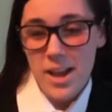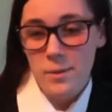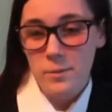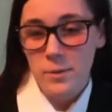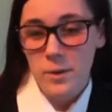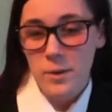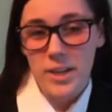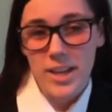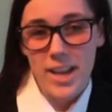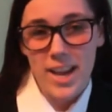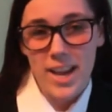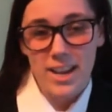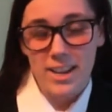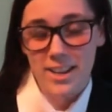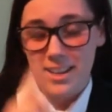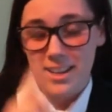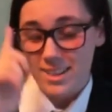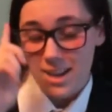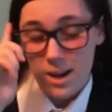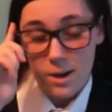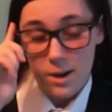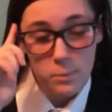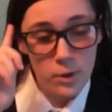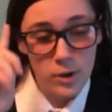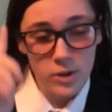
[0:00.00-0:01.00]

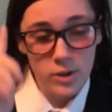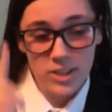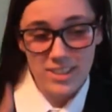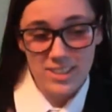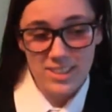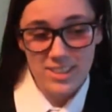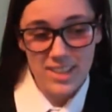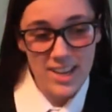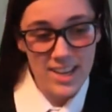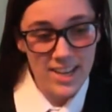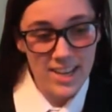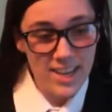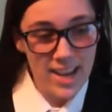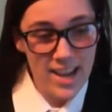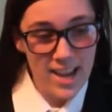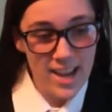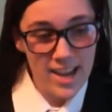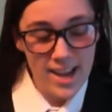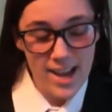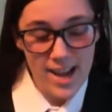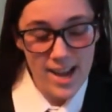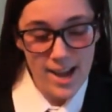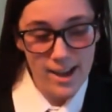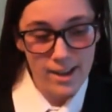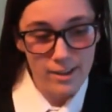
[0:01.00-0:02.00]
I'm only saying
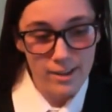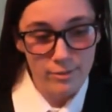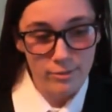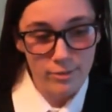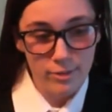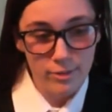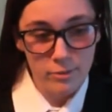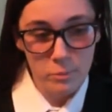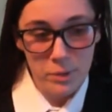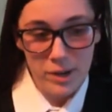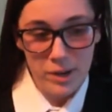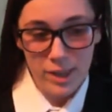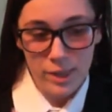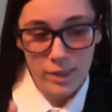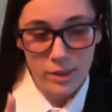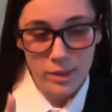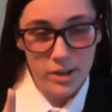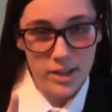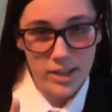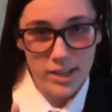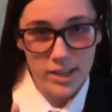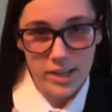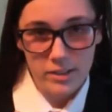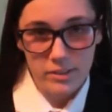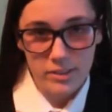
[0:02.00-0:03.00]
half of my
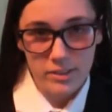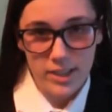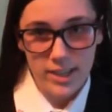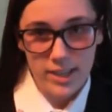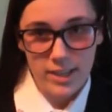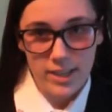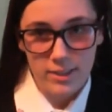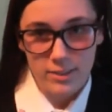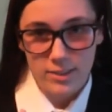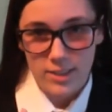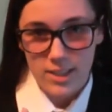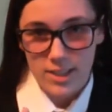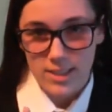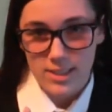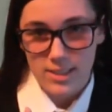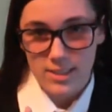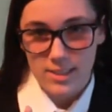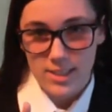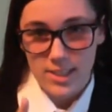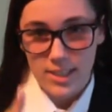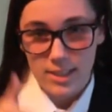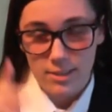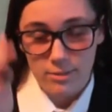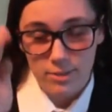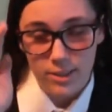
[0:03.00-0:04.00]
thought out loud,
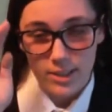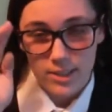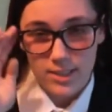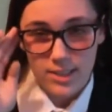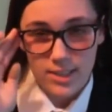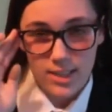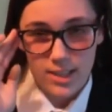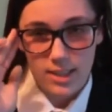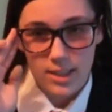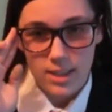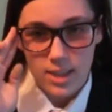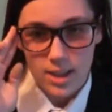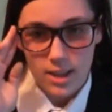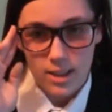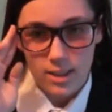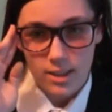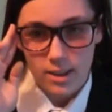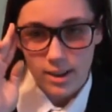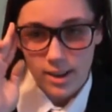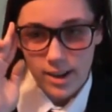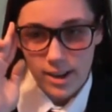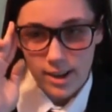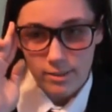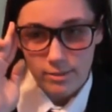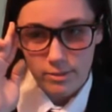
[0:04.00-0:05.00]
because if I said the
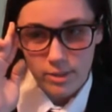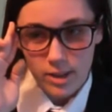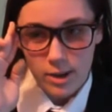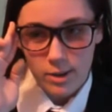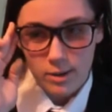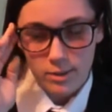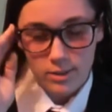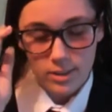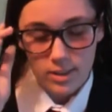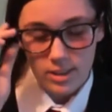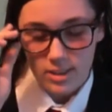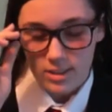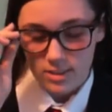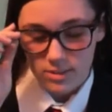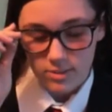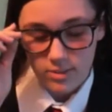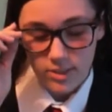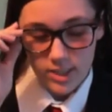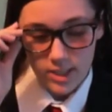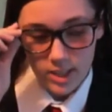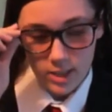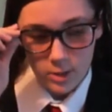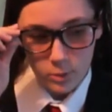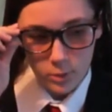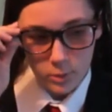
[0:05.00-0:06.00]
other half, this
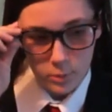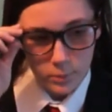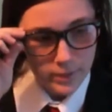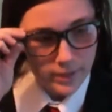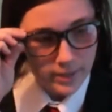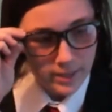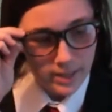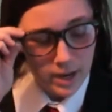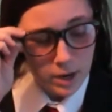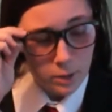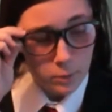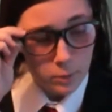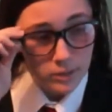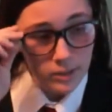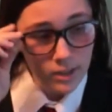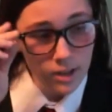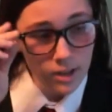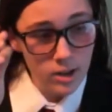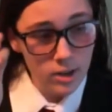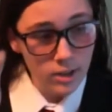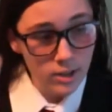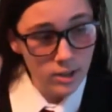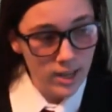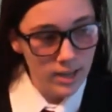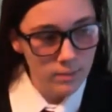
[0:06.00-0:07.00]
video would be an hour
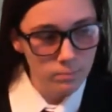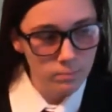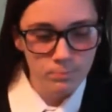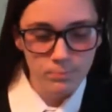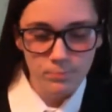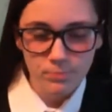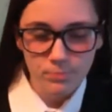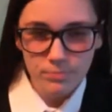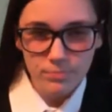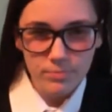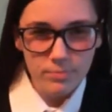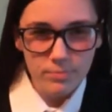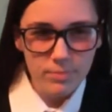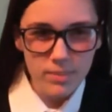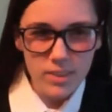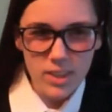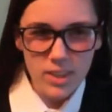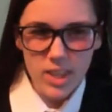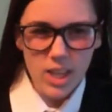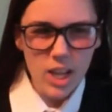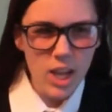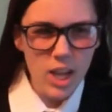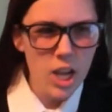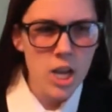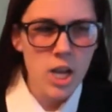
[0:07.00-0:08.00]
long, and
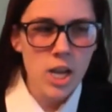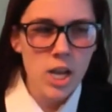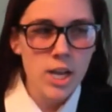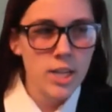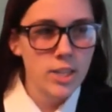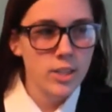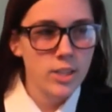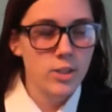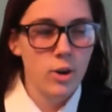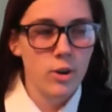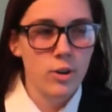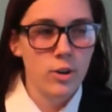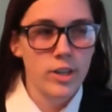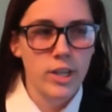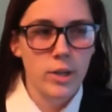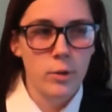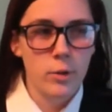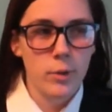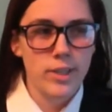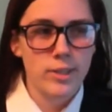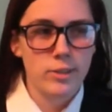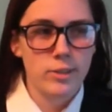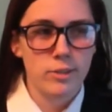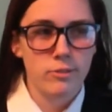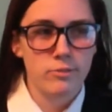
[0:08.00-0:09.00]
it's already
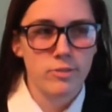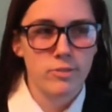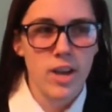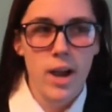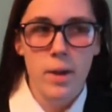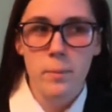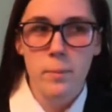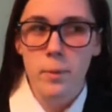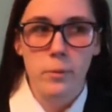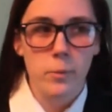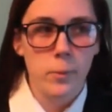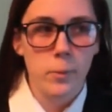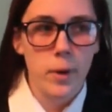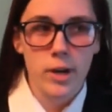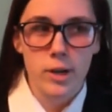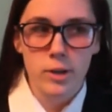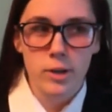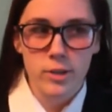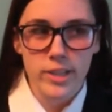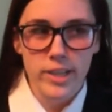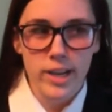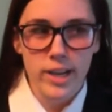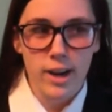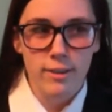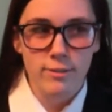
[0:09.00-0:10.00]
a waste of time, or we're
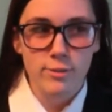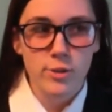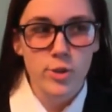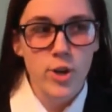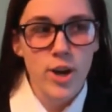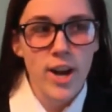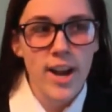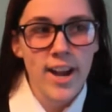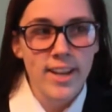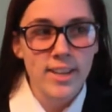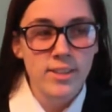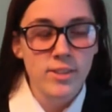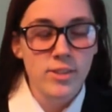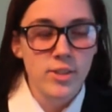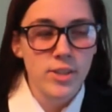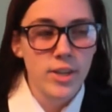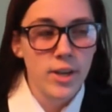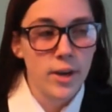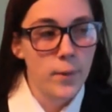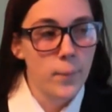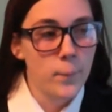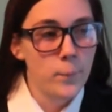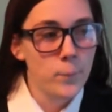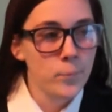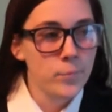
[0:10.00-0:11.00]
already off track.
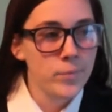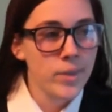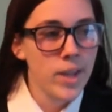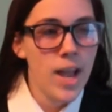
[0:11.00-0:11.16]
So